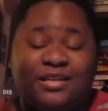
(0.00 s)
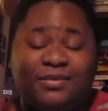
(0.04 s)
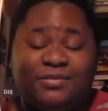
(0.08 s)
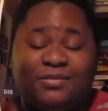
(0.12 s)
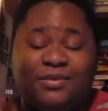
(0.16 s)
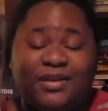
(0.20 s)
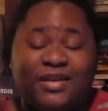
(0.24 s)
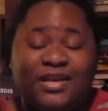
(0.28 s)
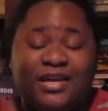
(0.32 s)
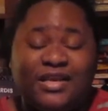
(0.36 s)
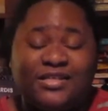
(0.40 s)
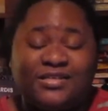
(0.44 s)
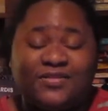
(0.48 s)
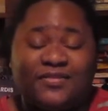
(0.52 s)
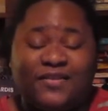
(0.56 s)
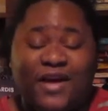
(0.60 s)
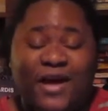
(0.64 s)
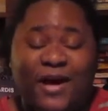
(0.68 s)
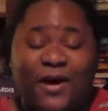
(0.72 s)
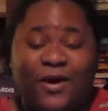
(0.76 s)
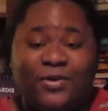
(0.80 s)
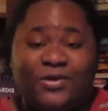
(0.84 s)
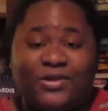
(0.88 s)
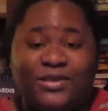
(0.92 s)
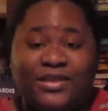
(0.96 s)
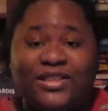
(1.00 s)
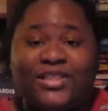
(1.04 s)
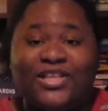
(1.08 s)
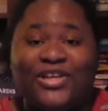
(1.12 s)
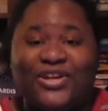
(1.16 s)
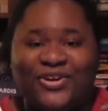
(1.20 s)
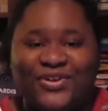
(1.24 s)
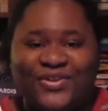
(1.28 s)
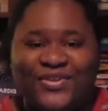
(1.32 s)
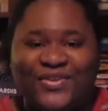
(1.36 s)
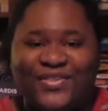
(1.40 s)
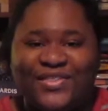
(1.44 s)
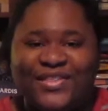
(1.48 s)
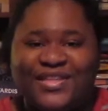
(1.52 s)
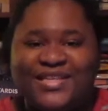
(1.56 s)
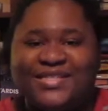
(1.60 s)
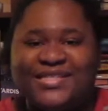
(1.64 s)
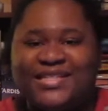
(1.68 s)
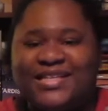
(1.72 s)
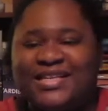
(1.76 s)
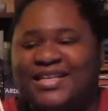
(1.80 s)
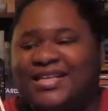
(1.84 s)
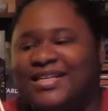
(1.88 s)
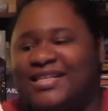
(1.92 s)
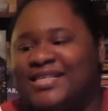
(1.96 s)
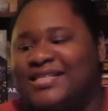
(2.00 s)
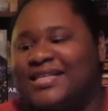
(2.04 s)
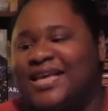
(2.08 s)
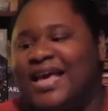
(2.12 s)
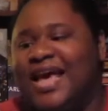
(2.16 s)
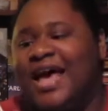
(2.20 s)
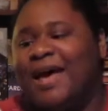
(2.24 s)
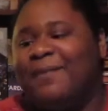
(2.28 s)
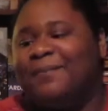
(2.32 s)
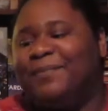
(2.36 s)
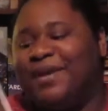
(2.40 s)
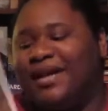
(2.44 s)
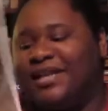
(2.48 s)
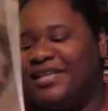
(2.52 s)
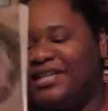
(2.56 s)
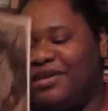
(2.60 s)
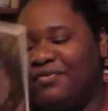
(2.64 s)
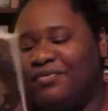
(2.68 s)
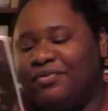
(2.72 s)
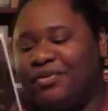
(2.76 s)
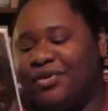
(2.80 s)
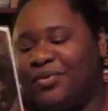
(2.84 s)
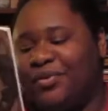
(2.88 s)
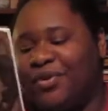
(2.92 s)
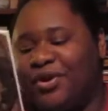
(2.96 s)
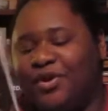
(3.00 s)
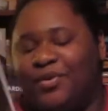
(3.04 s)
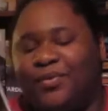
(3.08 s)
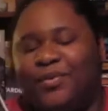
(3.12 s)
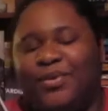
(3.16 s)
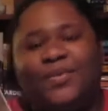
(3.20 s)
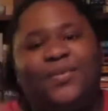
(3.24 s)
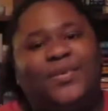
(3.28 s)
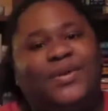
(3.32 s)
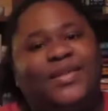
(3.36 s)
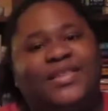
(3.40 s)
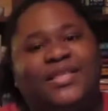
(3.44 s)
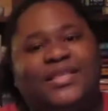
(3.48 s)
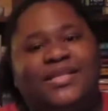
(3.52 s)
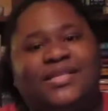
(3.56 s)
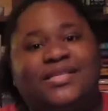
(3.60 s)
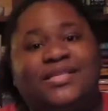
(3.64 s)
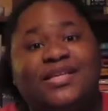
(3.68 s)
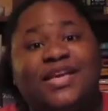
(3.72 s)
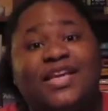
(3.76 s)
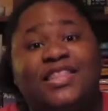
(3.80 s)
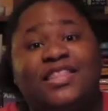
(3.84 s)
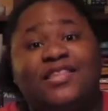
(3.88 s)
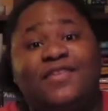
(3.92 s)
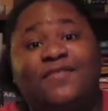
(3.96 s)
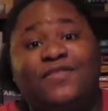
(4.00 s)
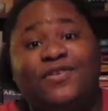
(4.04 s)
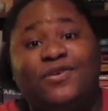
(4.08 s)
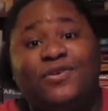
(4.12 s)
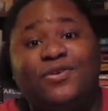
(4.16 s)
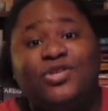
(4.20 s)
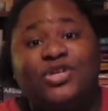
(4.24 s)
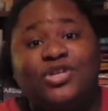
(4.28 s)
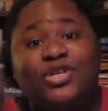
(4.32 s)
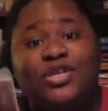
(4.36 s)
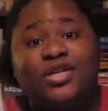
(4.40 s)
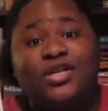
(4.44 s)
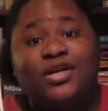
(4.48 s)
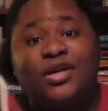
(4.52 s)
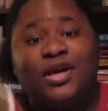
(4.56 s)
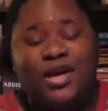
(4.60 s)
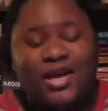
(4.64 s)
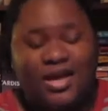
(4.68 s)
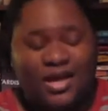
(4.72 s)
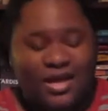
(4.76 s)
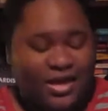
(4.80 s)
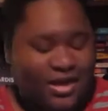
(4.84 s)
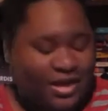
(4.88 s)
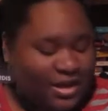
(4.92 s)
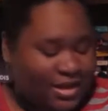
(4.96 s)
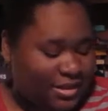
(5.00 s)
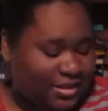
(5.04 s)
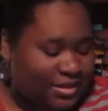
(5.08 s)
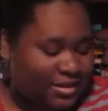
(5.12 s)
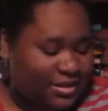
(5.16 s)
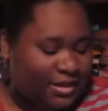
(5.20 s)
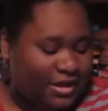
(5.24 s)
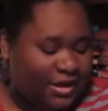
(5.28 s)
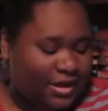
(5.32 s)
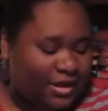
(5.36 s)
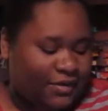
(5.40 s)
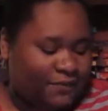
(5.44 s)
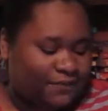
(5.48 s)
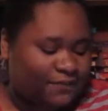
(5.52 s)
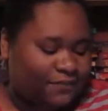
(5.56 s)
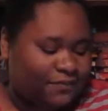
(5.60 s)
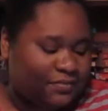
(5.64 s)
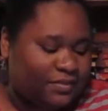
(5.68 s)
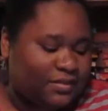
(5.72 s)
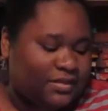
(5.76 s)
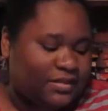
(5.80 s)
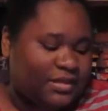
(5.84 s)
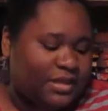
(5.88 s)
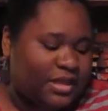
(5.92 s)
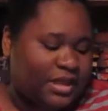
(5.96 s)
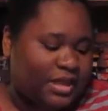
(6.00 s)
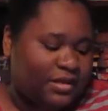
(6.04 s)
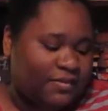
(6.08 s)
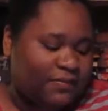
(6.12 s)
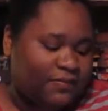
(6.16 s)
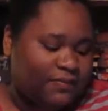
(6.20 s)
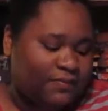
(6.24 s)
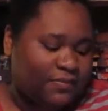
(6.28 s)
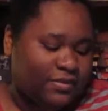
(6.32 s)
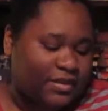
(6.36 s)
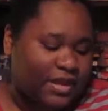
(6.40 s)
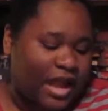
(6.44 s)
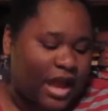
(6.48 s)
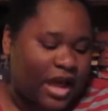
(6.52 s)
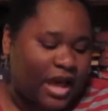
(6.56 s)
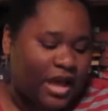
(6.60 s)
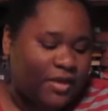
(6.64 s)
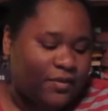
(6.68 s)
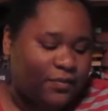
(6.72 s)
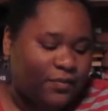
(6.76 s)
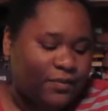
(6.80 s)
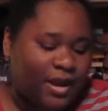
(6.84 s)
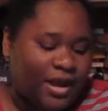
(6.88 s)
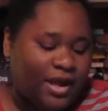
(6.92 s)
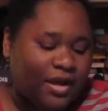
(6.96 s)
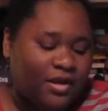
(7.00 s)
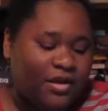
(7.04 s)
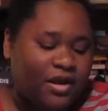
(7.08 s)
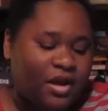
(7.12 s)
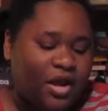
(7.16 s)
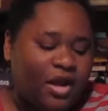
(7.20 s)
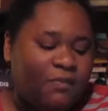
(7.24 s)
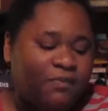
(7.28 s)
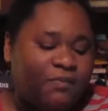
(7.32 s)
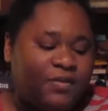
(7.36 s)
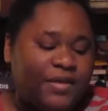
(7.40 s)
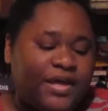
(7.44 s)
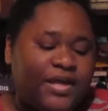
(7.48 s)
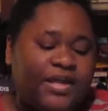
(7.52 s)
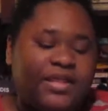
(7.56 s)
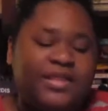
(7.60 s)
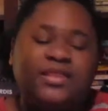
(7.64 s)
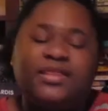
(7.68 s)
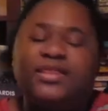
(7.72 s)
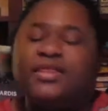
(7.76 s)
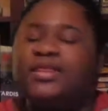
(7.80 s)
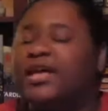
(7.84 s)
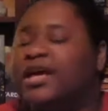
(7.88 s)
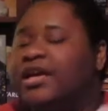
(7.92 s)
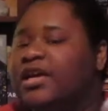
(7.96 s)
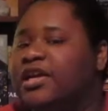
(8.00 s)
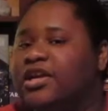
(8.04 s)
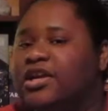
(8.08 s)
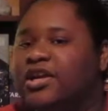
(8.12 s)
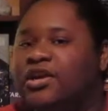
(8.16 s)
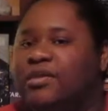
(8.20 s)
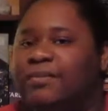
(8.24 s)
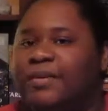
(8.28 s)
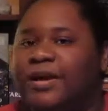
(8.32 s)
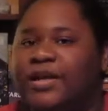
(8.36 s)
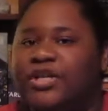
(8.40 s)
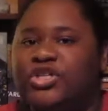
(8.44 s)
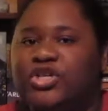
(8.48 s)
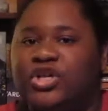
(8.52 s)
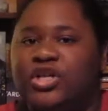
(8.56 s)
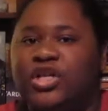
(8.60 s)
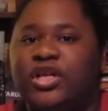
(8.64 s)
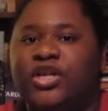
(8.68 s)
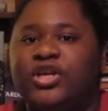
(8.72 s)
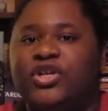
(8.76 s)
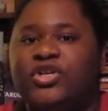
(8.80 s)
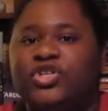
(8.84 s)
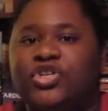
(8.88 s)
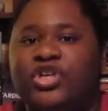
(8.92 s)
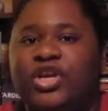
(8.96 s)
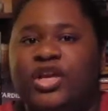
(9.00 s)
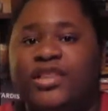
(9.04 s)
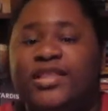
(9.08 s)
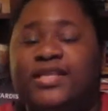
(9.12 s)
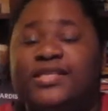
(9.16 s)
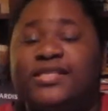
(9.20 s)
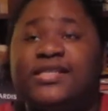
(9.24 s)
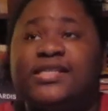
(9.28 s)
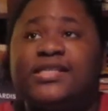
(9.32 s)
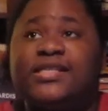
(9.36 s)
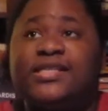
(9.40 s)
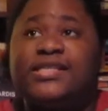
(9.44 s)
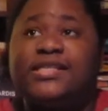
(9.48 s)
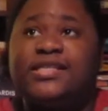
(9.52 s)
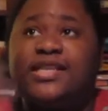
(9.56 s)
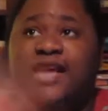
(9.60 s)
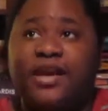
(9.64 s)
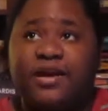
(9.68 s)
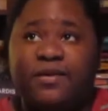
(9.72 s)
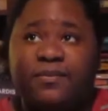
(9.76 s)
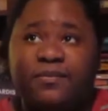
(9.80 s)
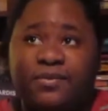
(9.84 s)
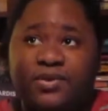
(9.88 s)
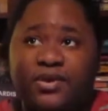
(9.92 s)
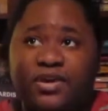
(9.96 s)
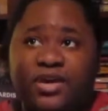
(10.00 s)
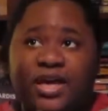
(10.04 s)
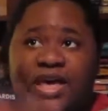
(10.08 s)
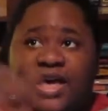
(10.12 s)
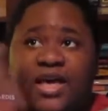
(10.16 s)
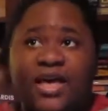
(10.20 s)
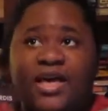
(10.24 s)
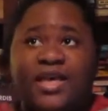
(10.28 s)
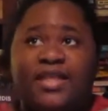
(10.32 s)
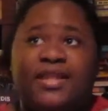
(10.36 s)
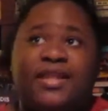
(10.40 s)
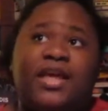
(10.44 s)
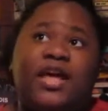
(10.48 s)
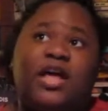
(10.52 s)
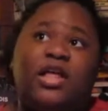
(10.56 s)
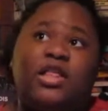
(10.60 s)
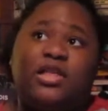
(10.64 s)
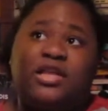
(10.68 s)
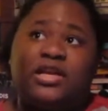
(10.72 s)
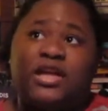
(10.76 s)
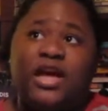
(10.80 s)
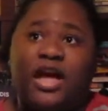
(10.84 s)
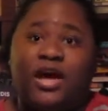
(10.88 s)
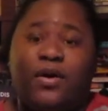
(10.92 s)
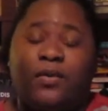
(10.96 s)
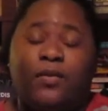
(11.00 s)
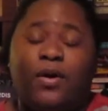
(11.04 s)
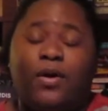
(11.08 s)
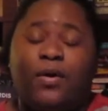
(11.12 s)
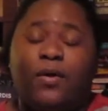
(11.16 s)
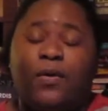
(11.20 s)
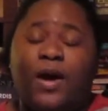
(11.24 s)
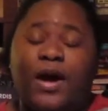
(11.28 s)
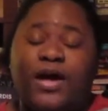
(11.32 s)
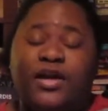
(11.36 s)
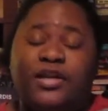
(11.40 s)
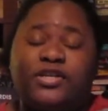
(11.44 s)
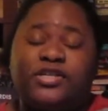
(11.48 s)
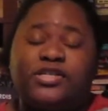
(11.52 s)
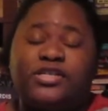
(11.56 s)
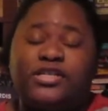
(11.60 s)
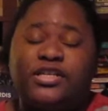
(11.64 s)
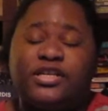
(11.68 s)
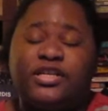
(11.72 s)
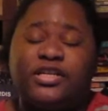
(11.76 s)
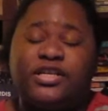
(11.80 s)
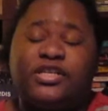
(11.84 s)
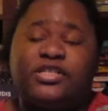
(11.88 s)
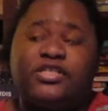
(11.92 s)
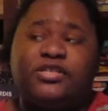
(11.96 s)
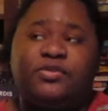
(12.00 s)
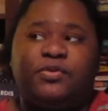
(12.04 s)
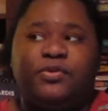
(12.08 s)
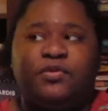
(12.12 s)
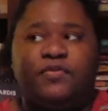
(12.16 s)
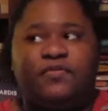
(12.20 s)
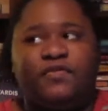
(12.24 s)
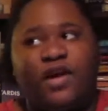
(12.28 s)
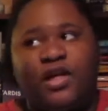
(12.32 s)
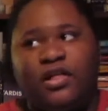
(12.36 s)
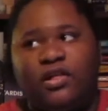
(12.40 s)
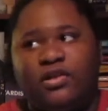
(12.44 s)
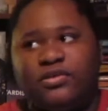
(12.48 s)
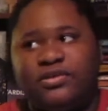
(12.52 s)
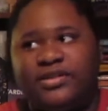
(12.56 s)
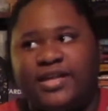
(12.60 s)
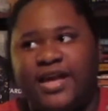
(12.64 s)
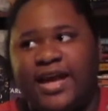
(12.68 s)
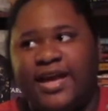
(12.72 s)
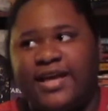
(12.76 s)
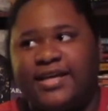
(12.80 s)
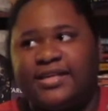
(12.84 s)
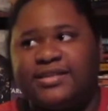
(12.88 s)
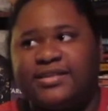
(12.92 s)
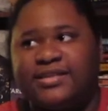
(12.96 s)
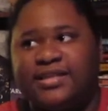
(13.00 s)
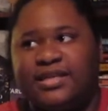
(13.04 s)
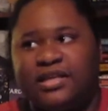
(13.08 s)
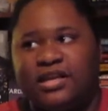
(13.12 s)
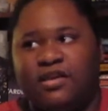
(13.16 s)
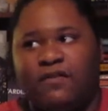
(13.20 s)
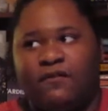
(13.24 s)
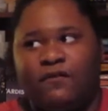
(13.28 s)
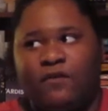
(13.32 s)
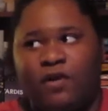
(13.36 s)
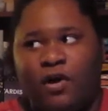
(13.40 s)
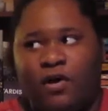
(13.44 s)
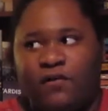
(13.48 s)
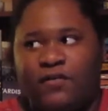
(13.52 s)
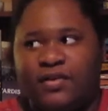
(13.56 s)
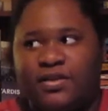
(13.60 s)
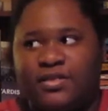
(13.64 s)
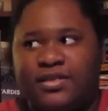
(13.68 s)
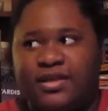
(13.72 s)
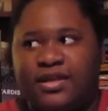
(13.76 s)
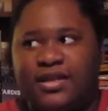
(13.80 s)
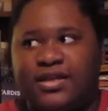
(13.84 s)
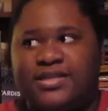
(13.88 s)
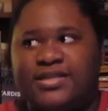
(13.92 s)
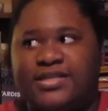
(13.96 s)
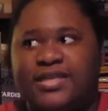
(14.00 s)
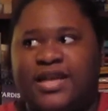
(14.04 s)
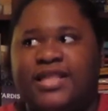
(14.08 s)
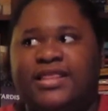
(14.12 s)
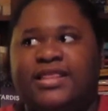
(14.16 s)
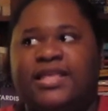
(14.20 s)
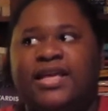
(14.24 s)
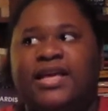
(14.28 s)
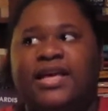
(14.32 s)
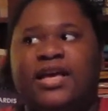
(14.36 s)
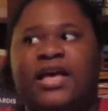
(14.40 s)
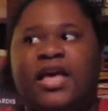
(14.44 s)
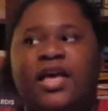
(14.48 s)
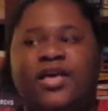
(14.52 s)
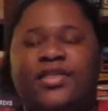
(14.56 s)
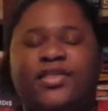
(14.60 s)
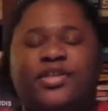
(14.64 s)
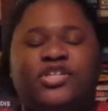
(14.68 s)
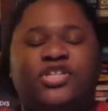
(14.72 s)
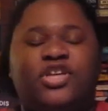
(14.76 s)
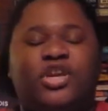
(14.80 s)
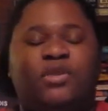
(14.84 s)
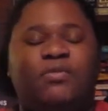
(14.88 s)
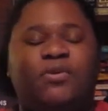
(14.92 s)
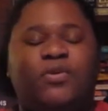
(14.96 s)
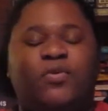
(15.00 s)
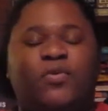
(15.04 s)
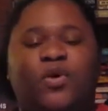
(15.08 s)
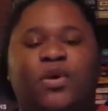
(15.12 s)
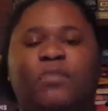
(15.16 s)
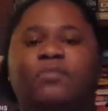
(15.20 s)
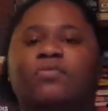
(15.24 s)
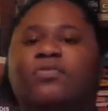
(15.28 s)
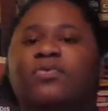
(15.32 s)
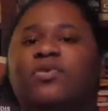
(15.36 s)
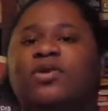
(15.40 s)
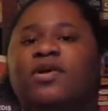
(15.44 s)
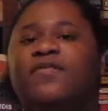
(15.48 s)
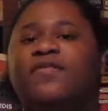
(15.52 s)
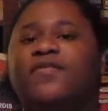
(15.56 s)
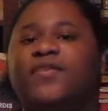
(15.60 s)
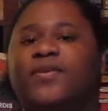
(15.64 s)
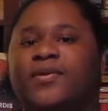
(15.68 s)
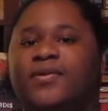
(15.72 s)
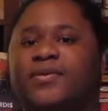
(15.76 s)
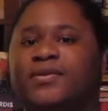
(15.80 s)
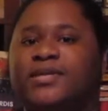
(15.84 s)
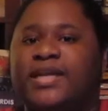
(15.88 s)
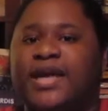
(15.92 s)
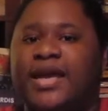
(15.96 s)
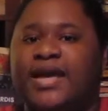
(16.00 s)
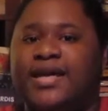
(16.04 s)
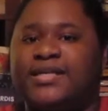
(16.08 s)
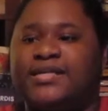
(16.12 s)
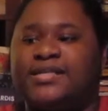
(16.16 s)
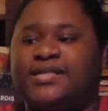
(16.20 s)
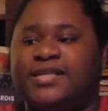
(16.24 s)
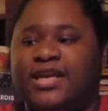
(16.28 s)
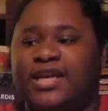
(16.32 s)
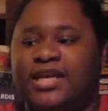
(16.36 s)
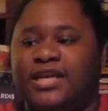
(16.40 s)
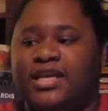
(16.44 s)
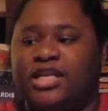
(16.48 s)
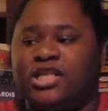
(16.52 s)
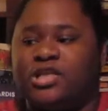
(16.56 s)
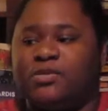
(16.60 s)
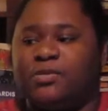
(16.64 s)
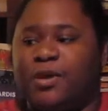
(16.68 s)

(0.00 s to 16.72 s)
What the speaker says: because of how little this is, but I definitely want to reread this in the future. And there. And then I read Blood and Thunder by Charlie Cochet. This is the second book in the Hell and High Water series, and we follow Dex and evolving things. And I think there's going to be one more for Dex and his